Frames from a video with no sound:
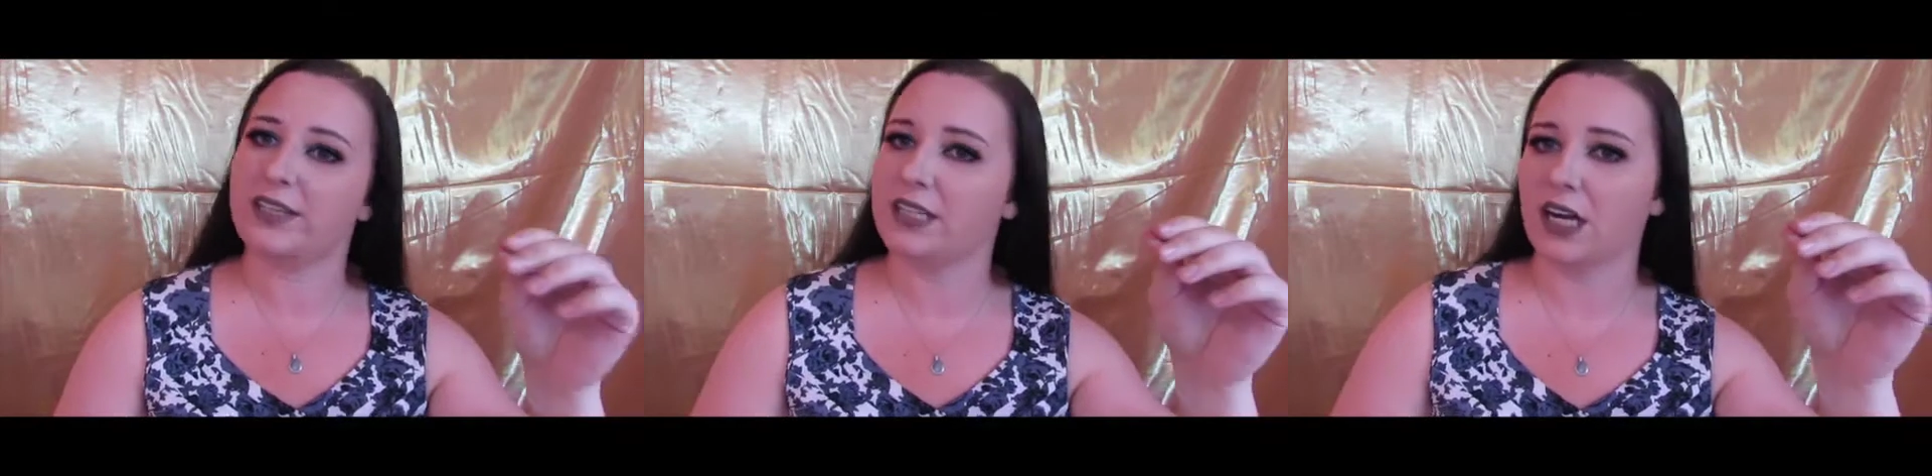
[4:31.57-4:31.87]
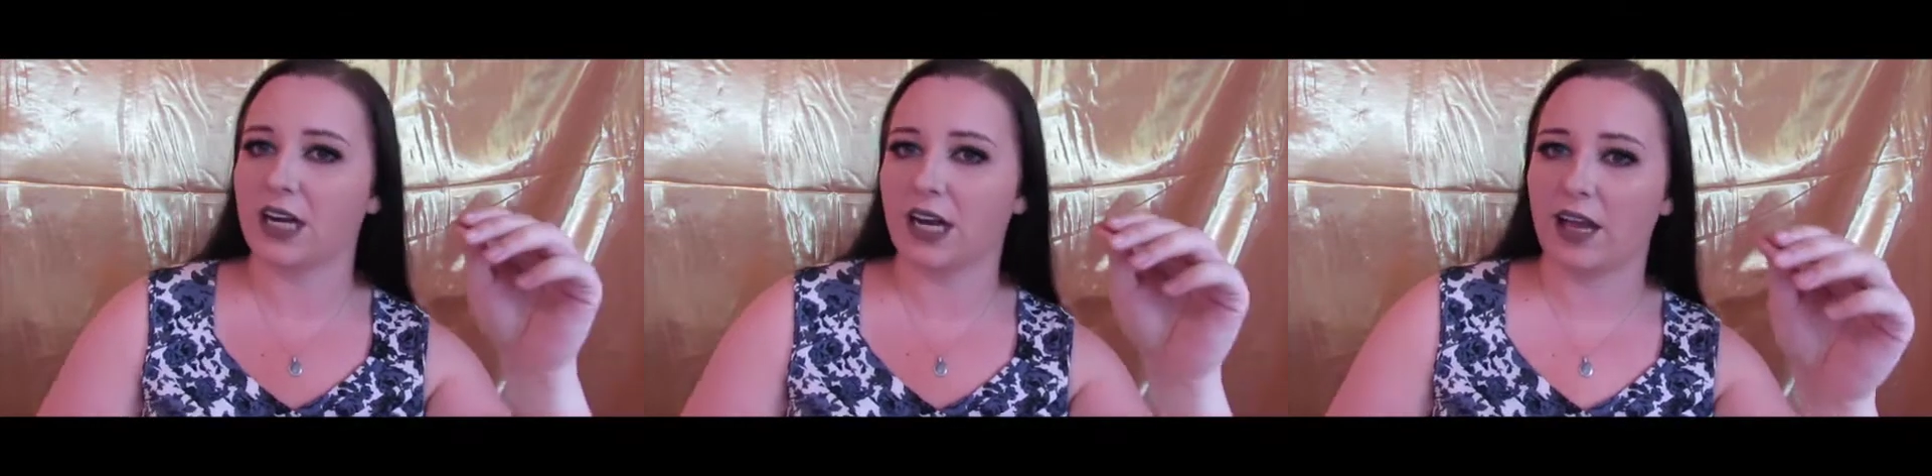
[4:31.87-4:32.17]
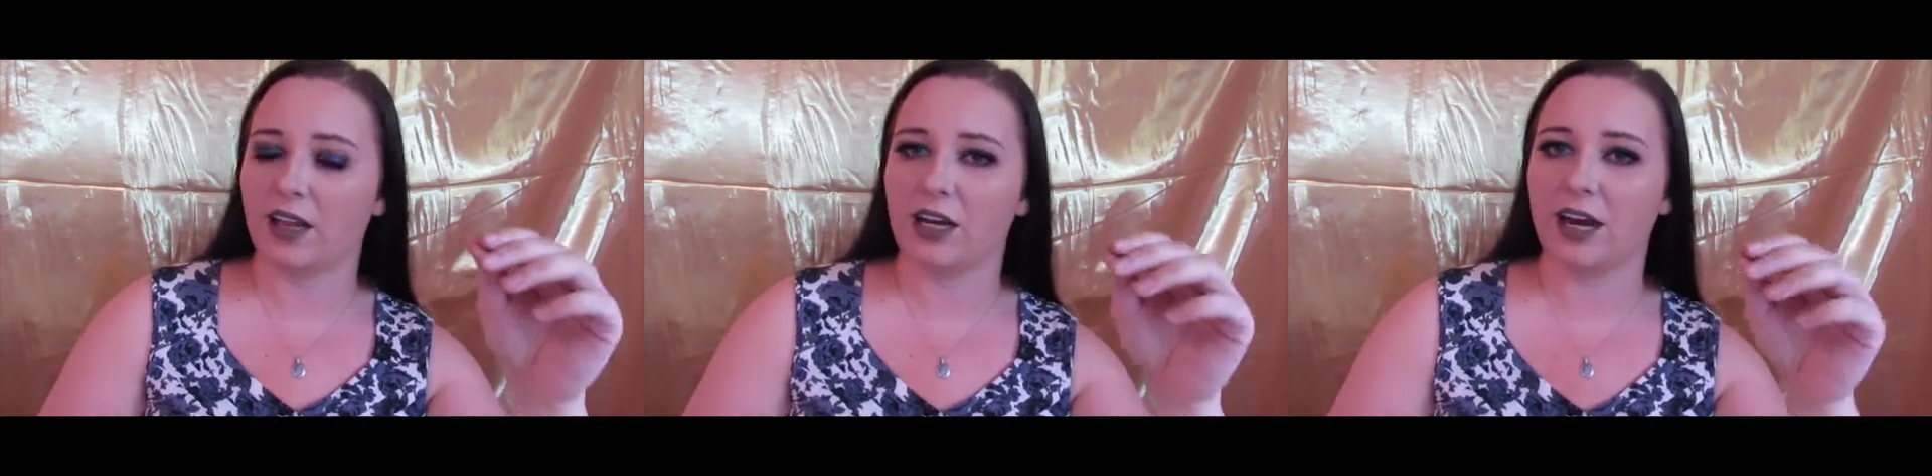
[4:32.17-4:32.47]
certain
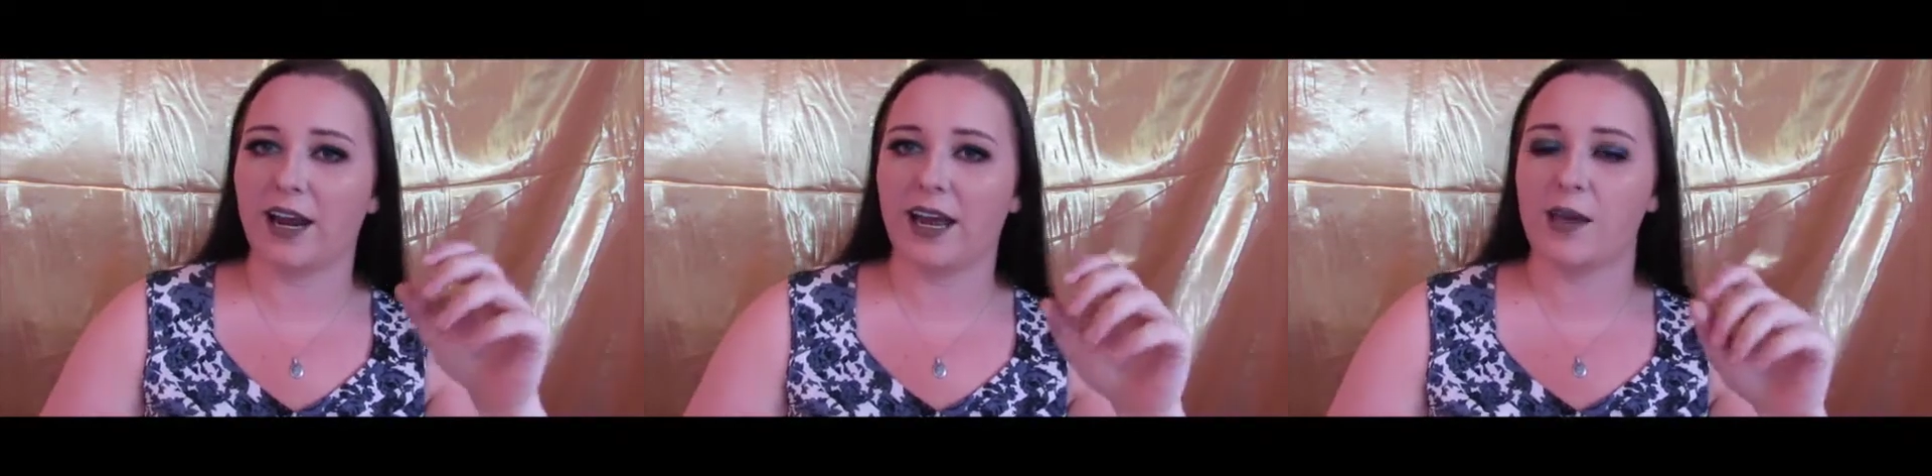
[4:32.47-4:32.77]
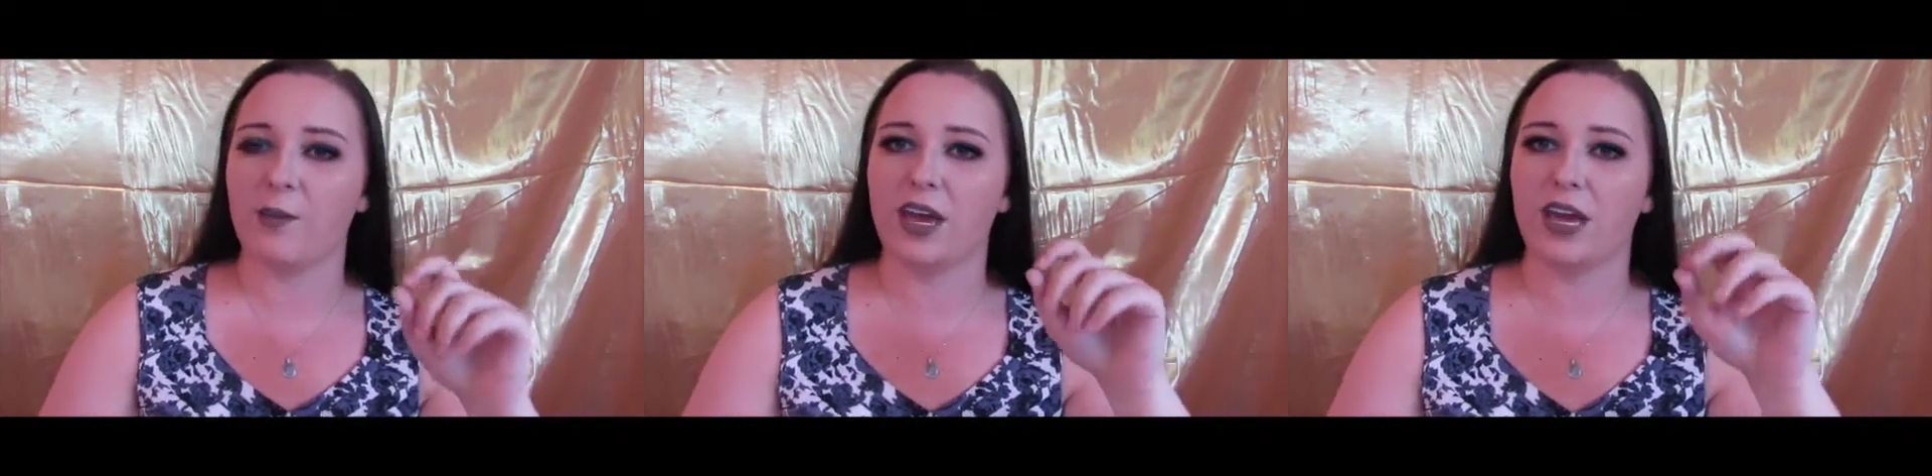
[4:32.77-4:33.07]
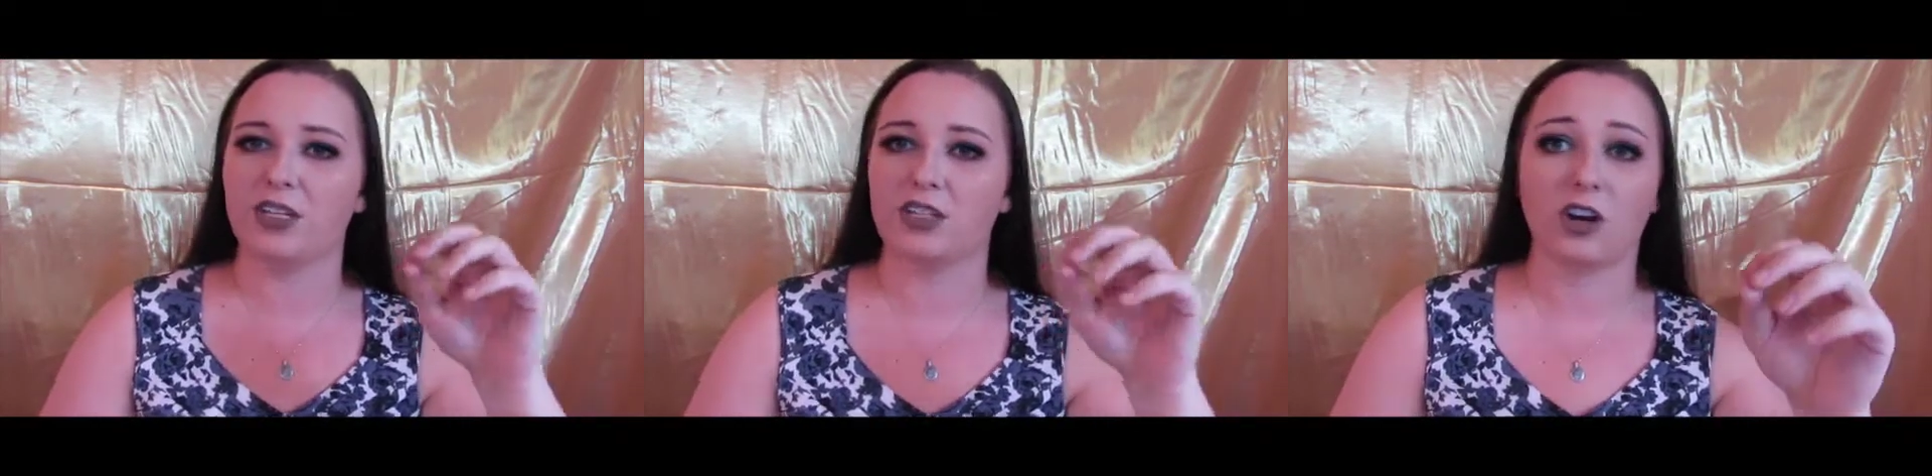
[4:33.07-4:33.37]
color out of
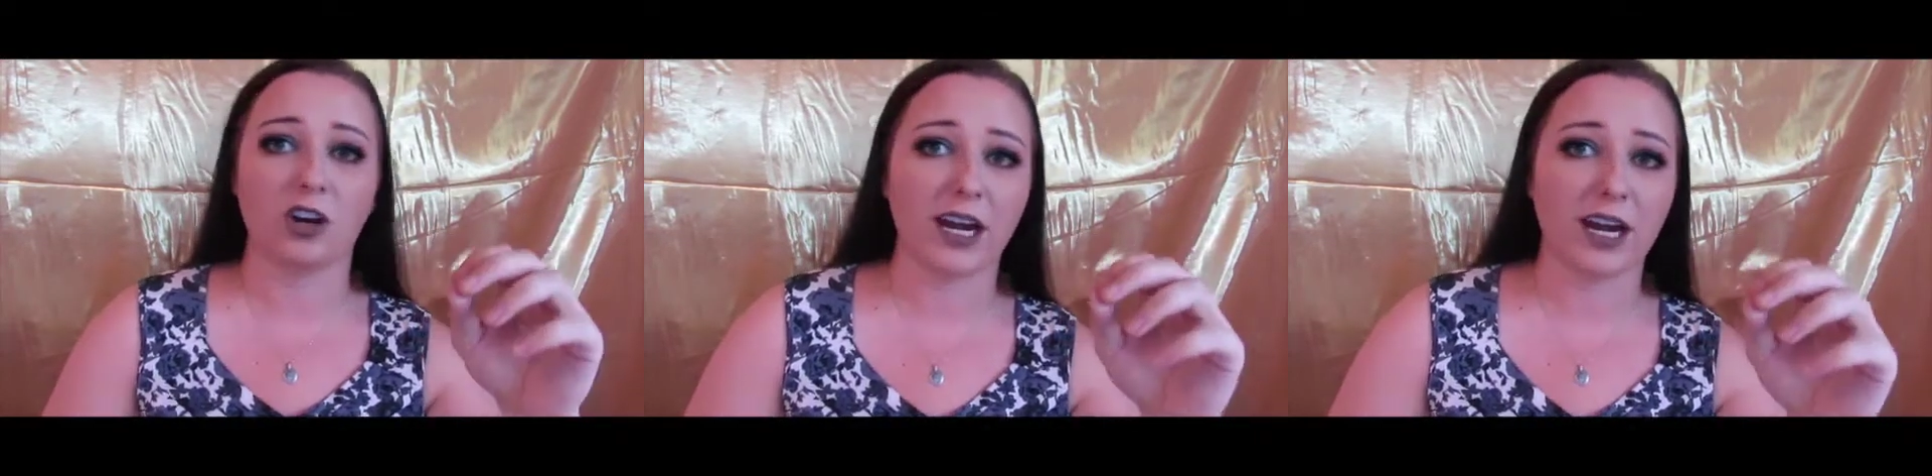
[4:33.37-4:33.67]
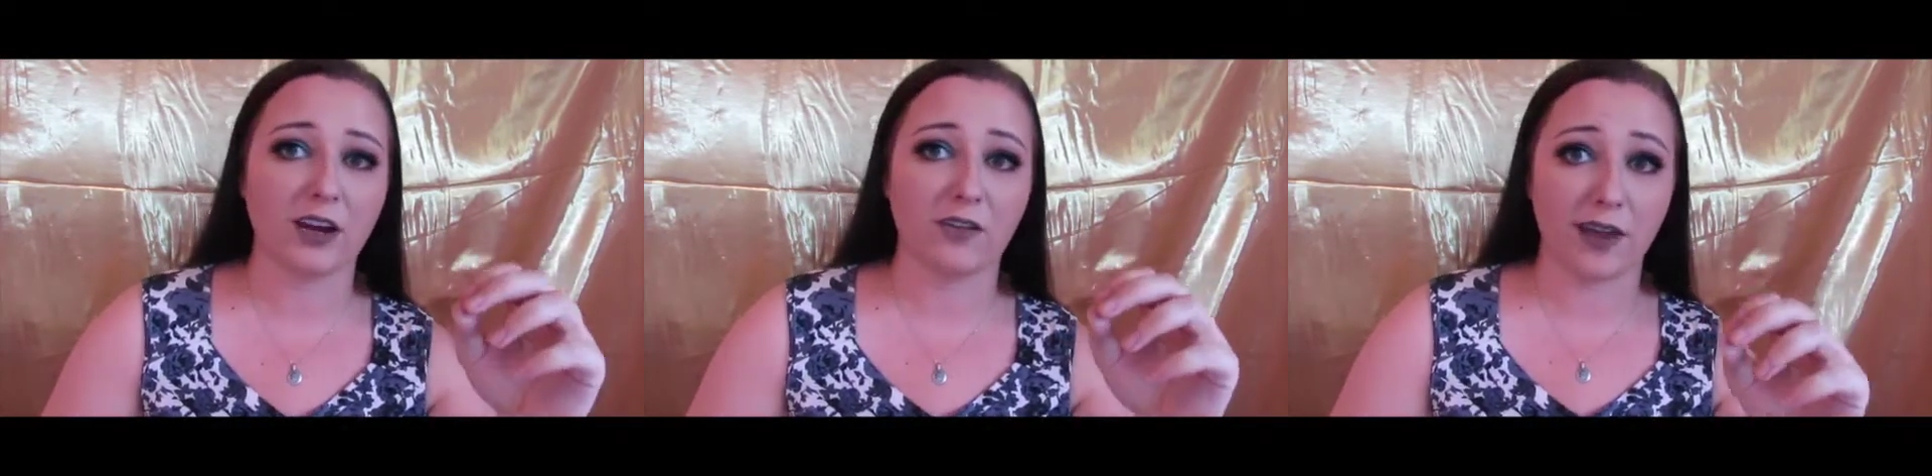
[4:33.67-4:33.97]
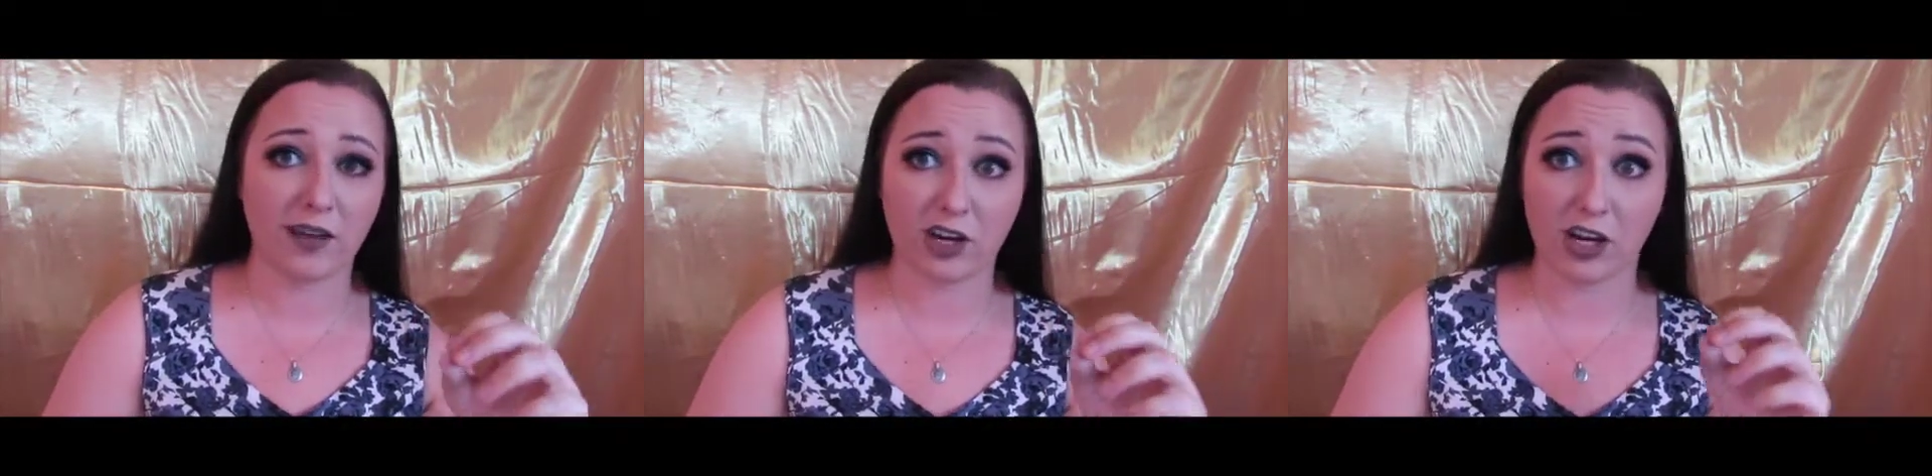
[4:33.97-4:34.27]
ABH is already your favorite,